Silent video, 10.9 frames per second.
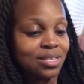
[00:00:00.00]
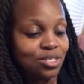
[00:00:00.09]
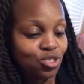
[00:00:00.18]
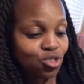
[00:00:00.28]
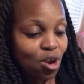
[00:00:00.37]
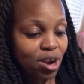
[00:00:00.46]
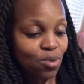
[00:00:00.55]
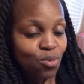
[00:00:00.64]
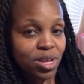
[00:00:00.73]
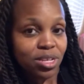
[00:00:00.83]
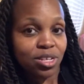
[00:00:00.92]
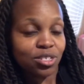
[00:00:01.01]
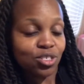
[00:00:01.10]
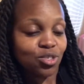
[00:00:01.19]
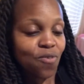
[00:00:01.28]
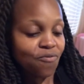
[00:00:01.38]
Starting with
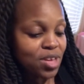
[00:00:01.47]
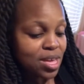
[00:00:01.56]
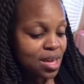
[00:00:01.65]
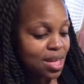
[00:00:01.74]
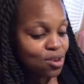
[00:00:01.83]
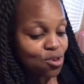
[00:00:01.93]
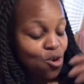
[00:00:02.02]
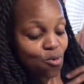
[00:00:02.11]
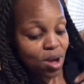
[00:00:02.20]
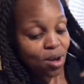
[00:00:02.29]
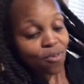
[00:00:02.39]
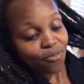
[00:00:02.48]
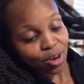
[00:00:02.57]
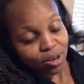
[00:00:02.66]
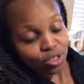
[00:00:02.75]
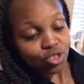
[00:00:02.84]
Sophia and Noel
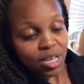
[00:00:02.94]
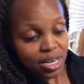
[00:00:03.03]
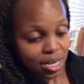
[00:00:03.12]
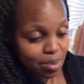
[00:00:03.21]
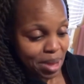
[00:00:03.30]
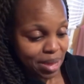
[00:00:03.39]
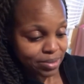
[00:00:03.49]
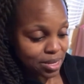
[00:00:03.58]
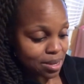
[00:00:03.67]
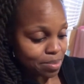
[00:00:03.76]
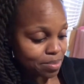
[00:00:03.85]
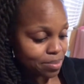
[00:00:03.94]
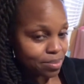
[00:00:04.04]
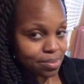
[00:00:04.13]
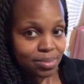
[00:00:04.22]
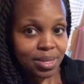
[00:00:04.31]
first. You getting in the bathtub?
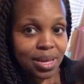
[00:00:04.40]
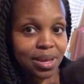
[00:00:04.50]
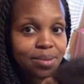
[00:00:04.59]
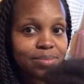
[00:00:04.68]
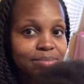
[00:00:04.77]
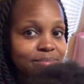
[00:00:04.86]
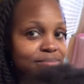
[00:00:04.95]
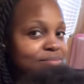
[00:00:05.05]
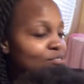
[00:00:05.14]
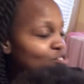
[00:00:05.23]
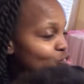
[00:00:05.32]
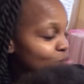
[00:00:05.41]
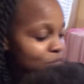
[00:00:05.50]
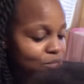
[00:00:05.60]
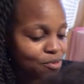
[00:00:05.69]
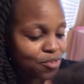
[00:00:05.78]
Yeah. You and
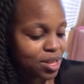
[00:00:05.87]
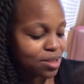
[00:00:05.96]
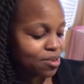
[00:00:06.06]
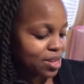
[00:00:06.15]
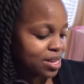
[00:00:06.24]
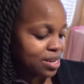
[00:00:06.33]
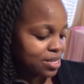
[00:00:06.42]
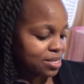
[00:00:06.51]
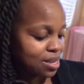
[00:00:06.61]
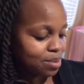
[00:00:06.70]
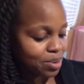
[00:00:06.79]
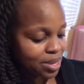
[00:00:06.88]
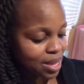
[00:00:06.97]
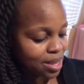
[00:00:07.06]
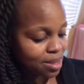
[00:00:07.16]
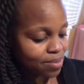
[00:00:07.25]
Sophia gonna get in the tub,
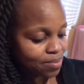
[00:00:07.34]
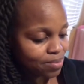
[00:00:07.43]
okay?